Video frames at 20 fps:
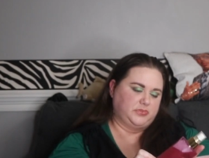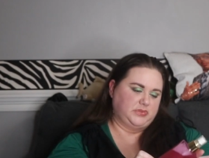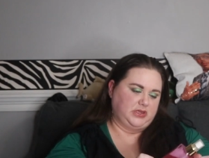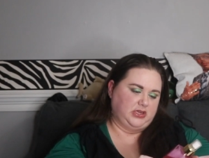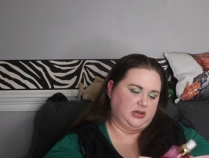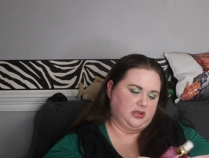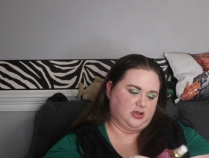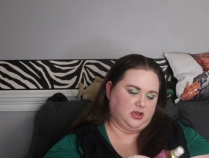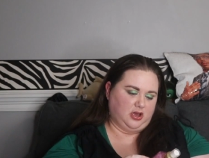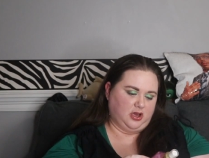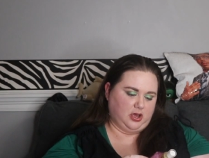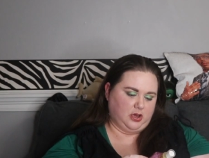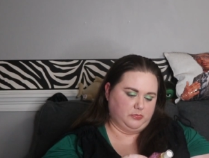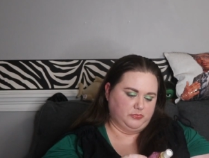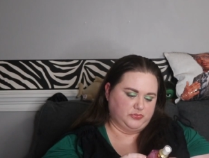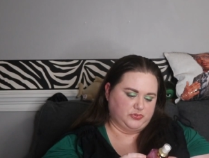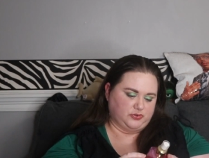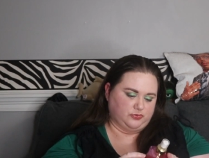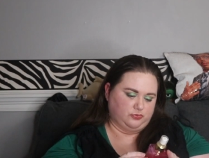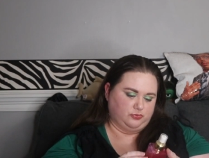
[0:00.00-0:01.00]
It
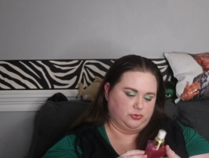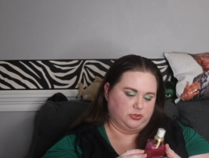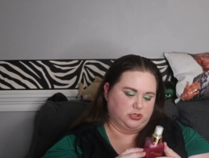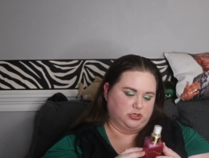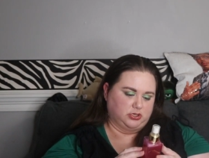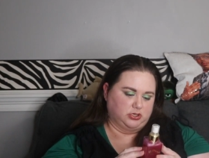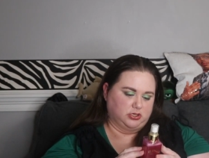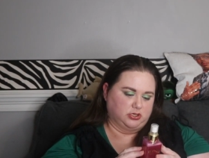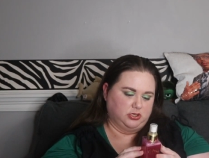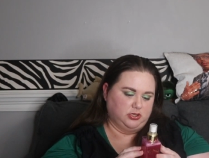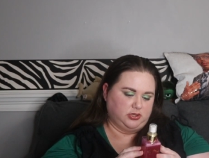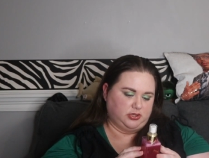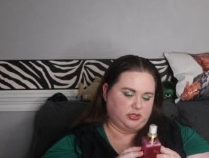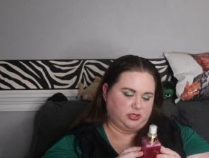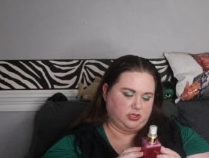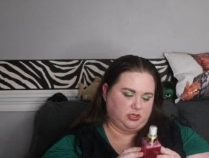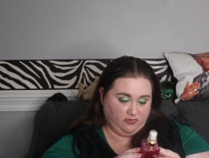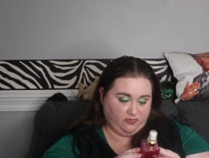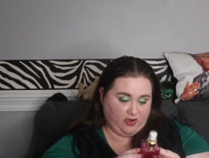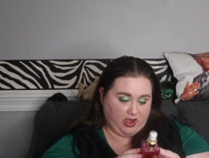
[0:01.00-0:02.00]
comes
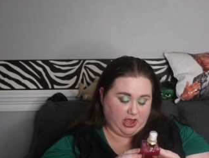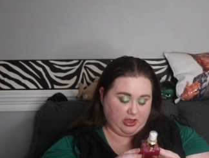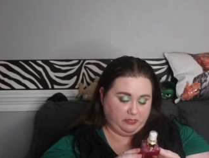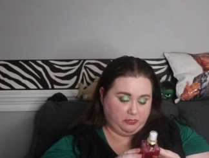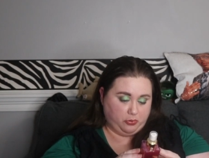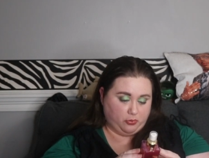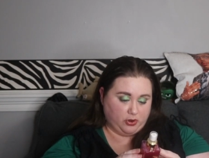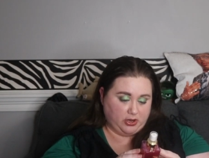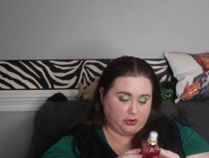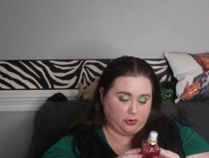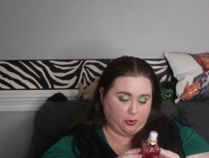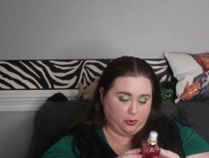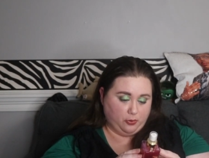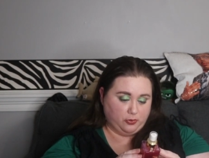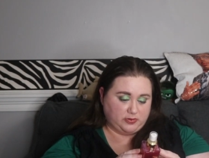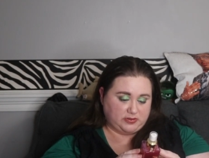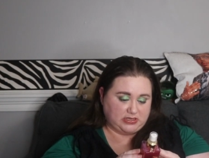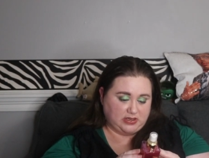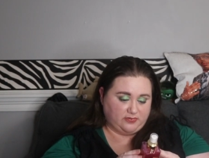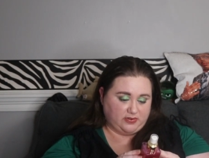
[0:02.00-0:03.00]
with five point
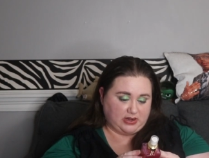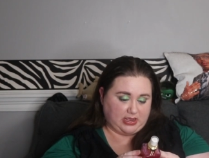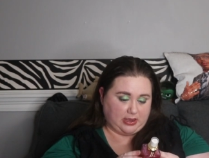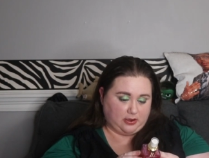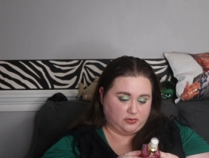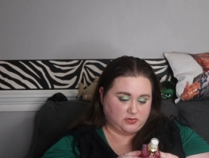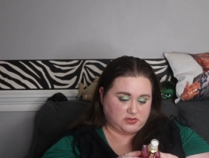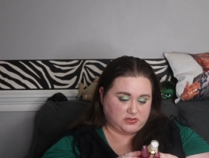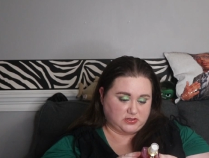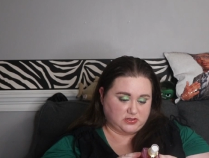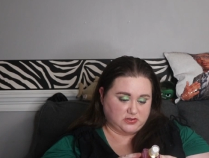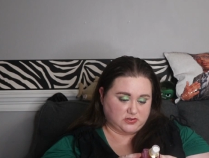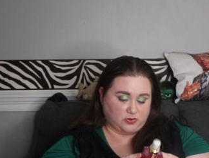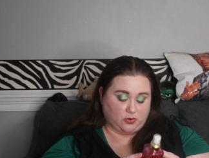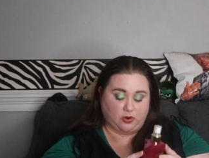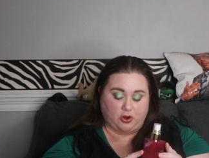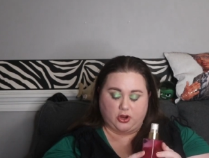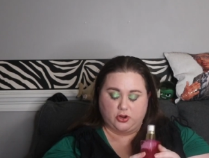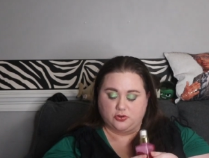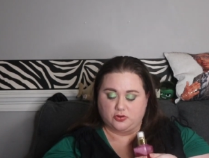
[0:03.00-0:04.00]
oh seven ounces
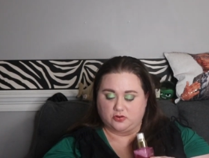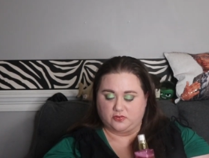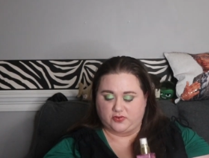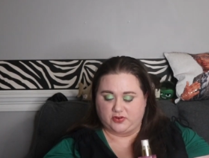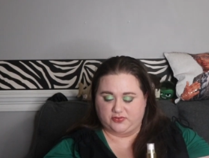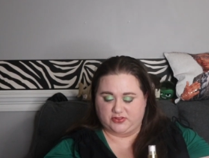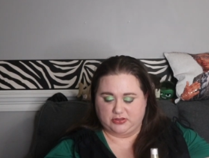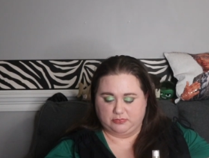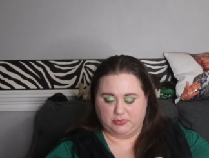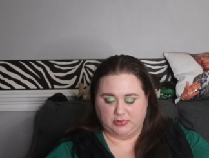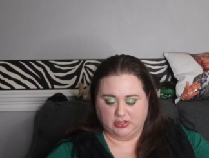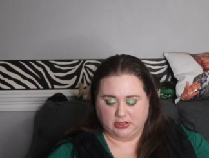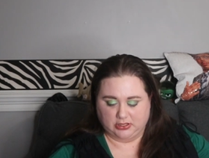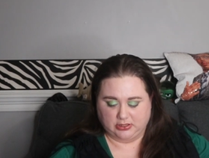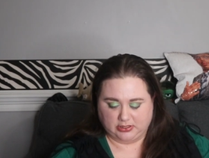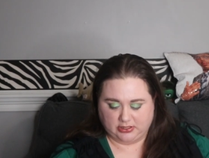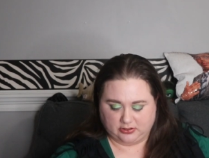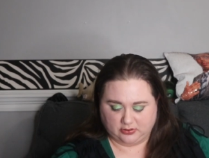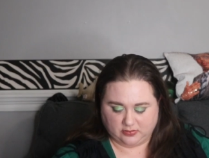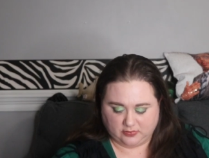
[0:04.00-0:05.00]
or one hundred fifty
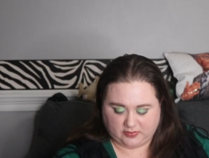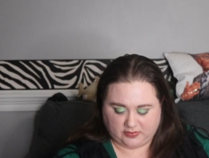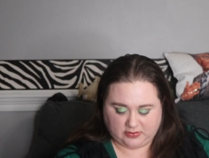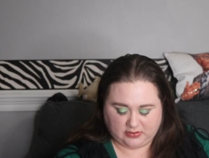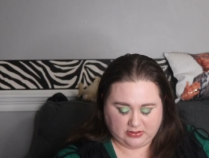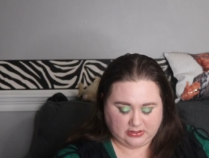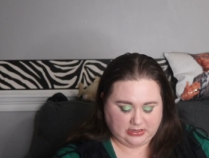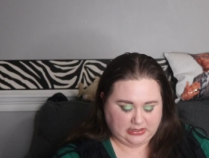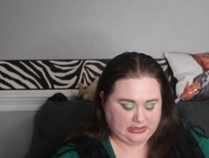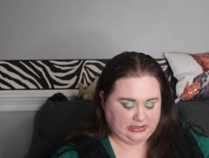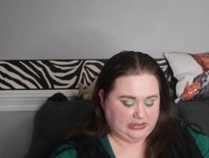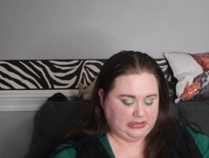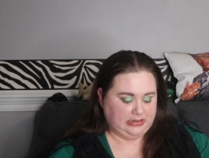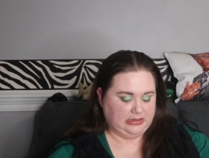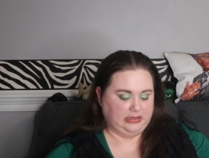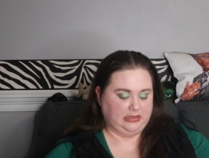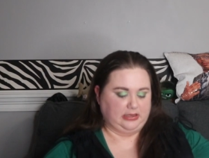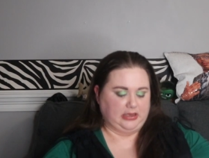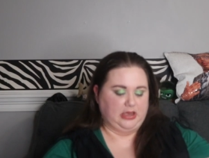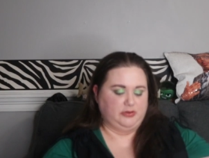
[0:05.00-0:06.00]
milliliters.
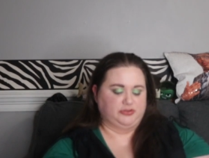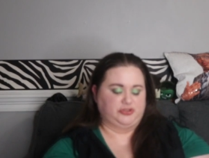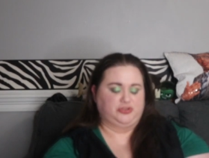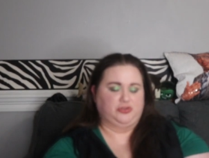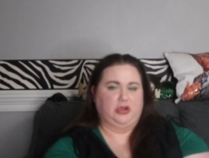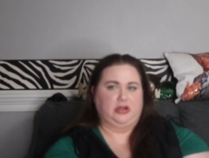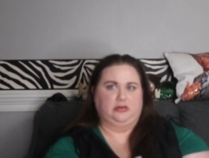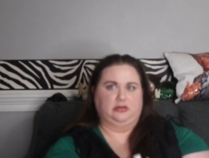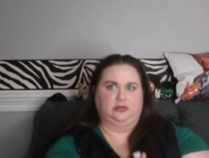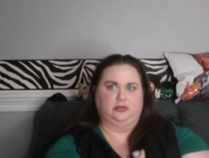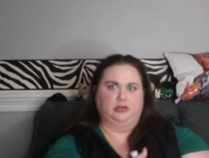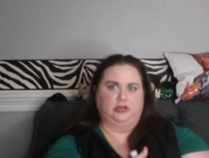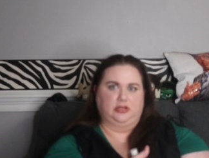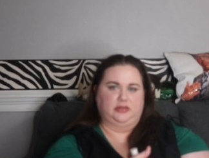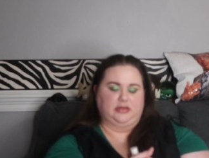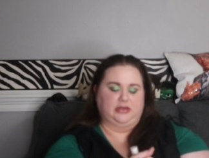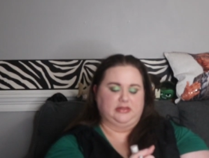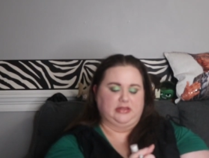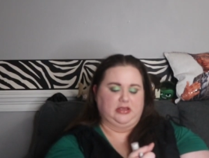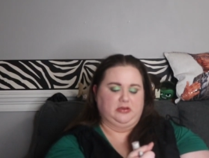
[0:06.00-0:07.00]
Like, I was trying to look
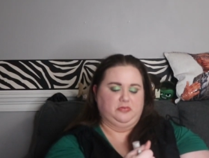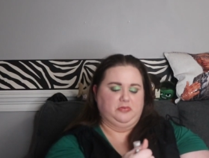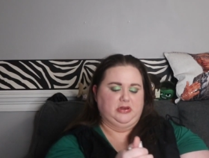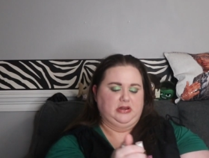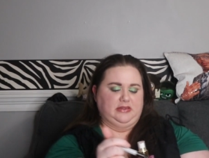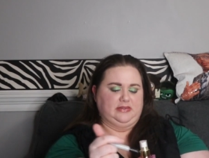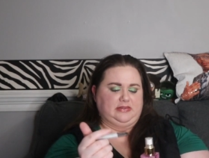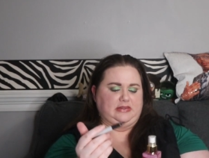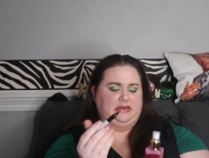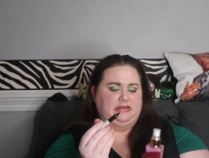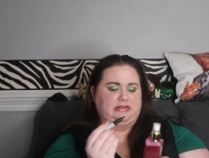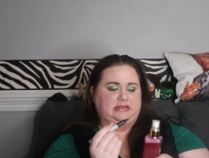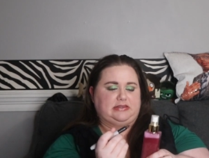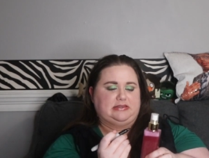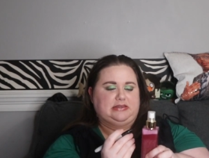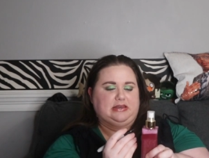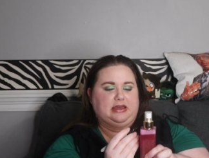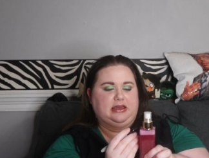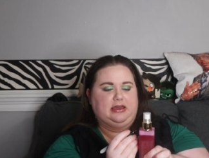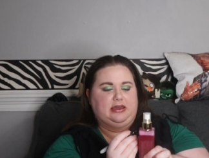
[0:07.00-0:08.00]
at that, like, what does that
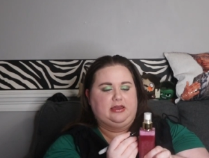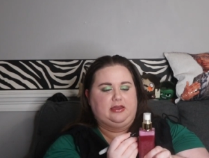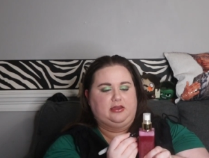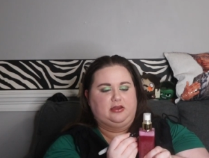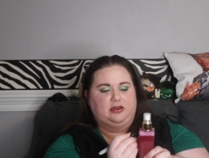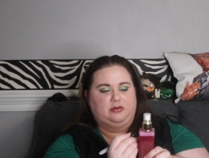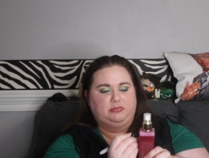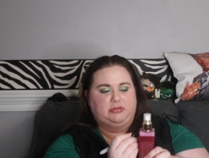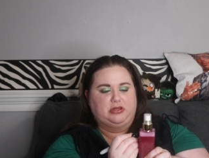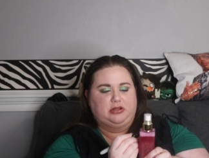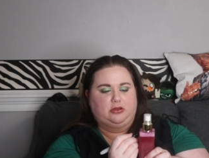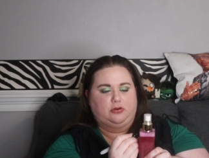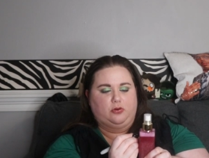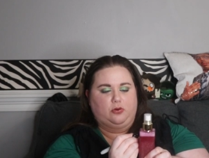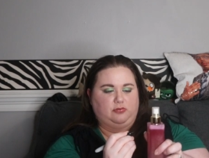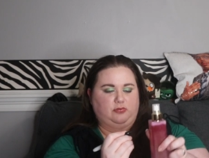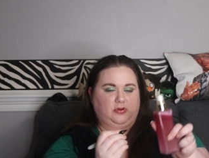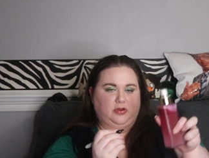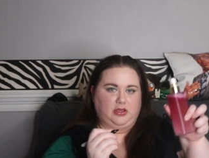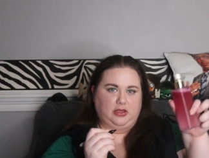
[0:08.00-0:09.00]
say? I'm getting
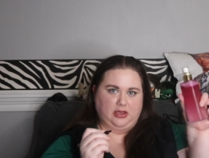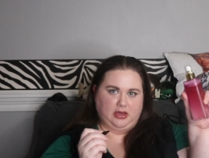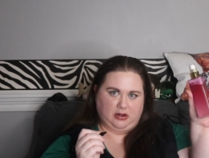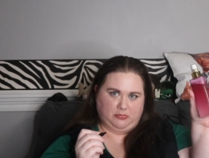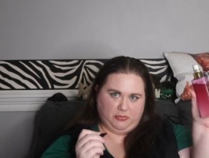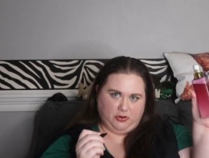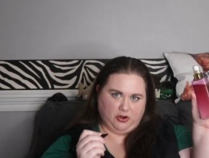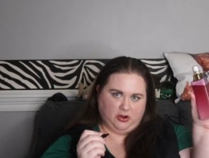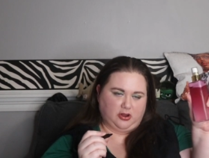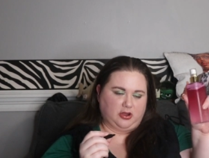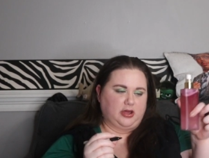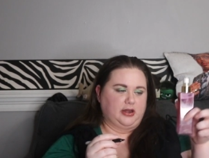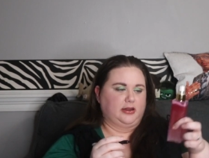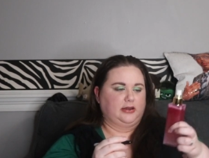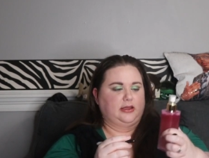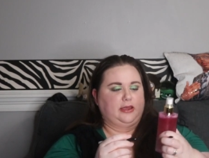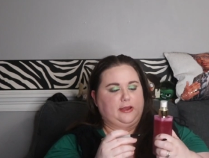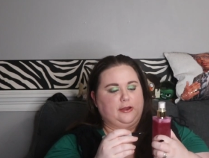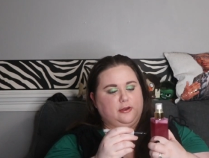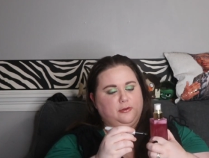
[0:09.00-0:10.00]
though. Got a mark on
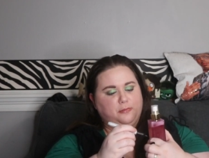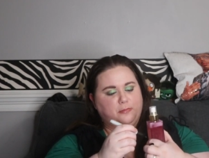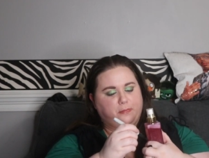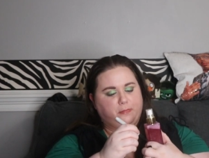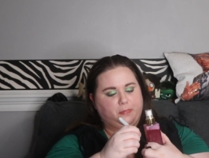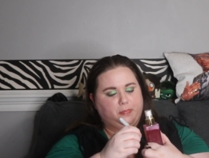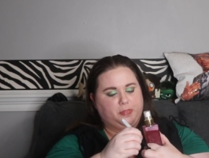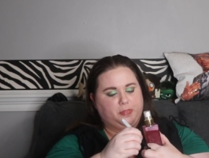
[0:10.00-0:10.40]
it now.